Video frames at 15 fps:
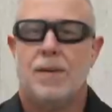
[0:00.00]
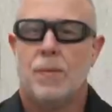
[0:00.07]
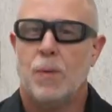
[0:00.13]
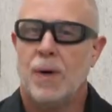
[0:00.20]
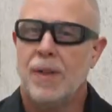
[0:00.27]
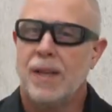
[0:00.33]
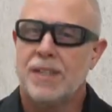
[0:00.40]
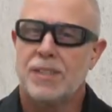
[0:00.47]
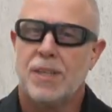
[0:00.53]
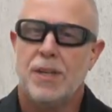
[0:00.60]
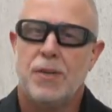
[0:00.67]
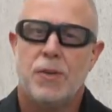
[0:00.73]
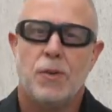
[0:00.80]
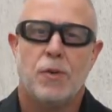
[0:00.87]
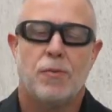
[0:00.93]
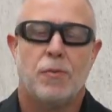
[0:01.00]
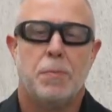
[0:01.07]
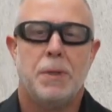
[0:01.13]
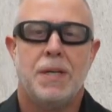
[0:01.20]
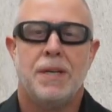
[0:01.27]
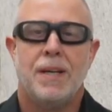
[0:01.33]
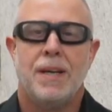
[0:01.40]
Well, that's going to do it for
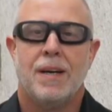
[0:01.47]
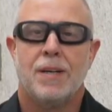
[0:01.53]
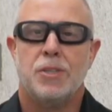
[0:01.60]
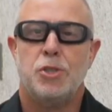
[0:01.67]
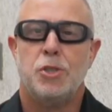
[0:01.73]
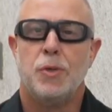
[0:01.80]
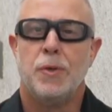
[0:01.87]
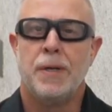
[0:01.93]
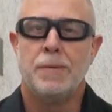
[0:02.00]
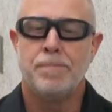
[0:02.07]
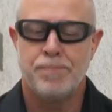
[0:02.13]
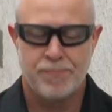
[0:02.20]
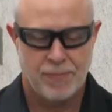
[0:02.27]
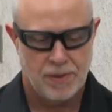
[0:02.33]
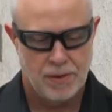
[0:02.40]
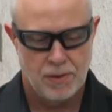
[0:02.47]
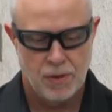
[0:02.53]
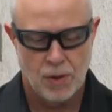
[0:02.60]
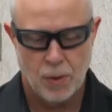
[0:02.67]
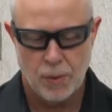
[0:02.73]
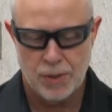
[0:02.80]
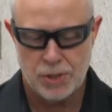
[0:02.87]
me today on shooting.
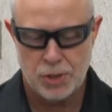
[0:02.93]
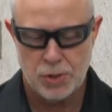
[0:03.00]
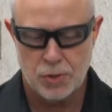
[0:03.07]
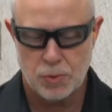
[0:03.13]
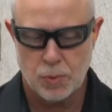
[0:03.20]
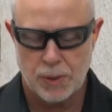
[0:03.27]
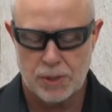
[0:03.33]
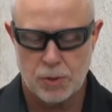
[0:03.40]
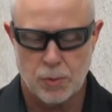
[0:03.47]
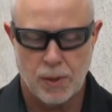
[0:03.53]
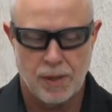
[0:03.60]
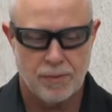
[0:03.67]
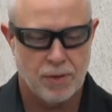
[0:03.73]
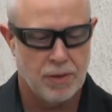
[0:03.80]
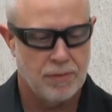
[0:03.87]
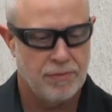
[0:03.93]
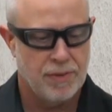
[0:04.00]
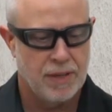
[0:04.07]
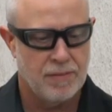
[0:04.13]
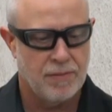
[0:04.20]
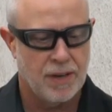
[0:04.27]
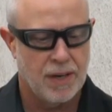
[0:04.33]
No issues whatsoever.
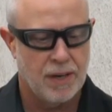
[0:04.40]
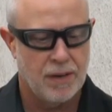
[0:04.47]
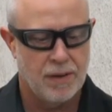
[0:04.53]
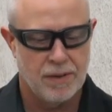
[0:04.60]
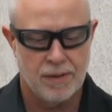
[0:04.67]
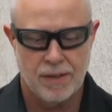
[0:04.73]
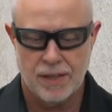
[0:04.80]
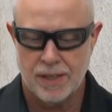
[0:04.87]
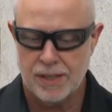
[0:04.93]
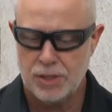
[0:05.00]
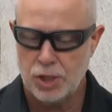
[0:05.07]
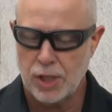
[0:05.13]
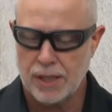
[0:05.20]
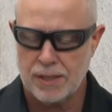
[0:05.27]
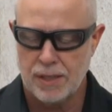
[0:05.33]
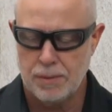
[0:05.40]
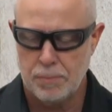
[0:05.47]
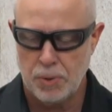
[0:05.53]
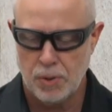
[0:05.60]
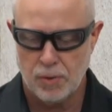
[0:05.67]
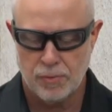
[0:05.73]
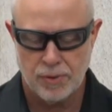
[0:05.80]
Fed, fired, and ejected
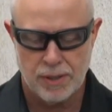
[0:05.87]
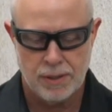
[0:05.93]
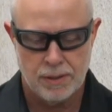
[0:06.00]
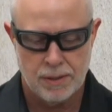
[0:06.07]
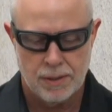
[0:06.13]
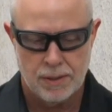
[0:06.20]
beautifully.